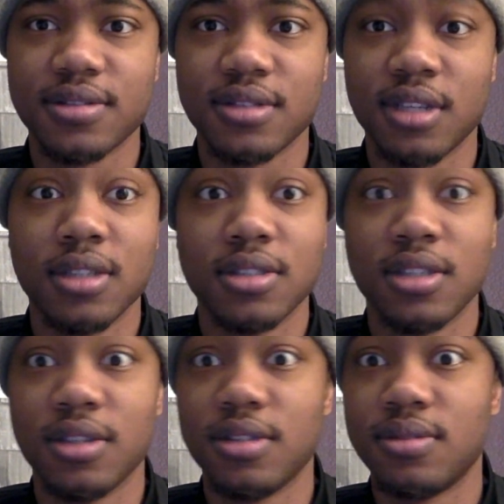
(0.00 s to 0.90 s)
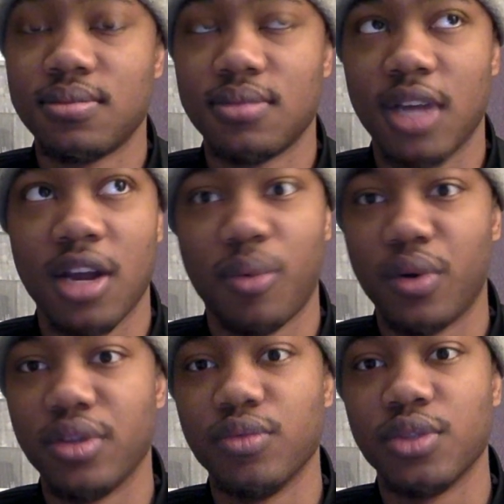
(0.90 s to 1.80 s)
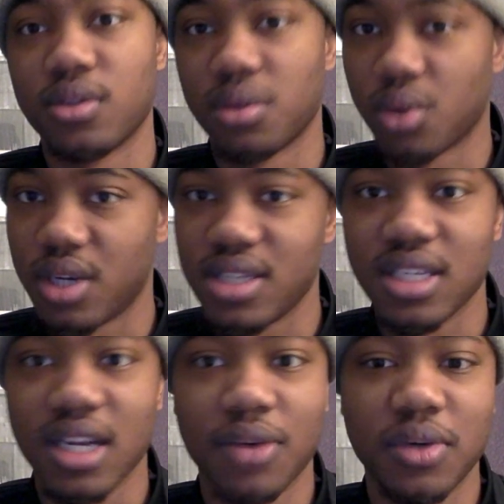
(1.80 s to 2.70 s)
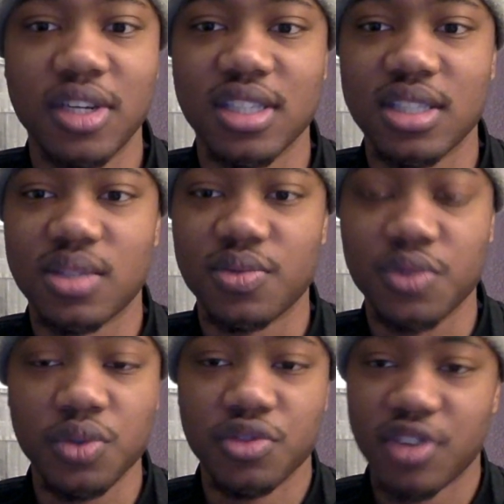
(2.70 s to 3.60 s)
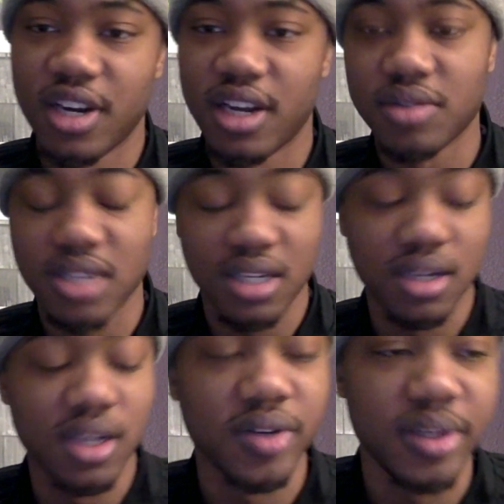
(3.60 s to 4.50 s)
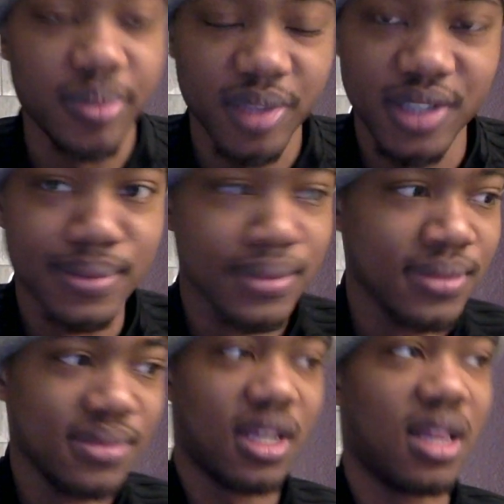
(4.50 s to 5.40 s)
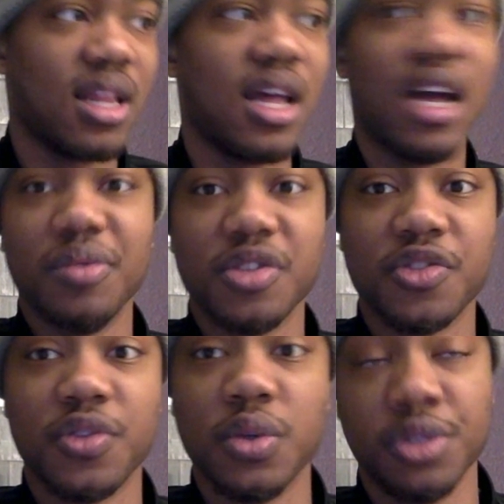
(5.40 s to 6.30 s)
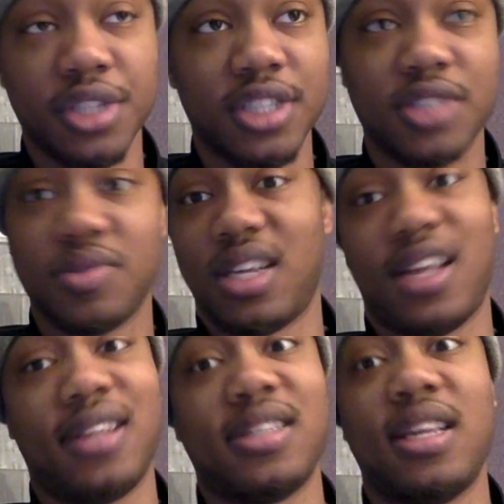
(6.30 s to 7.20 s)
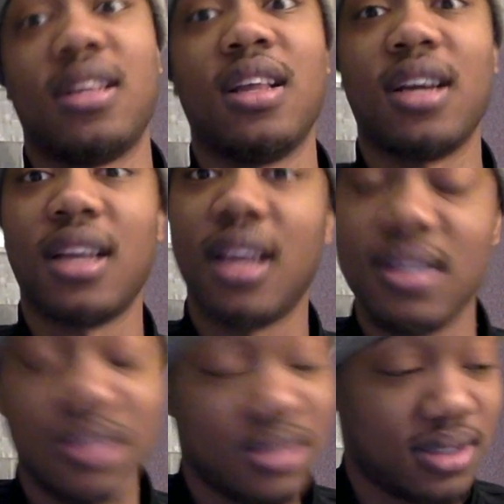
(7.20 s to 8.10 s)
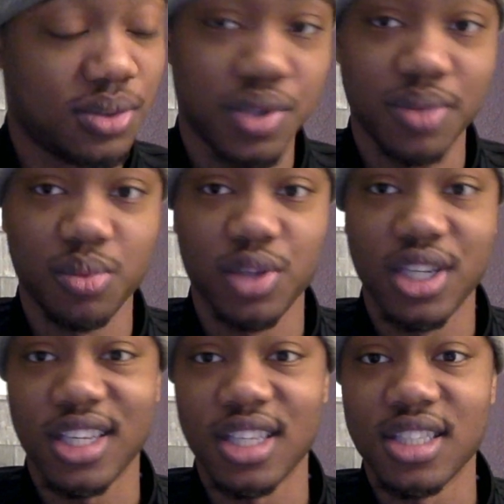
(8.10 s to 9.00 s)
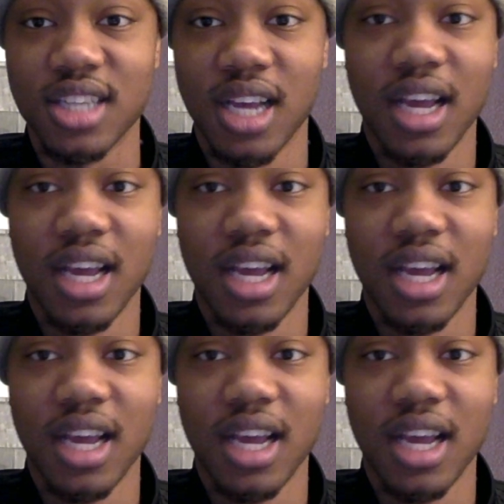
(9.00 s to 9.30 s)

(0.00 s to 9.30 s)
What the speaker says: The airport was crazy. I wanted to get some food Friday. I was kind of hungry, but the line was full, and this was like 10 o'clock at night, so it was something ridiculous.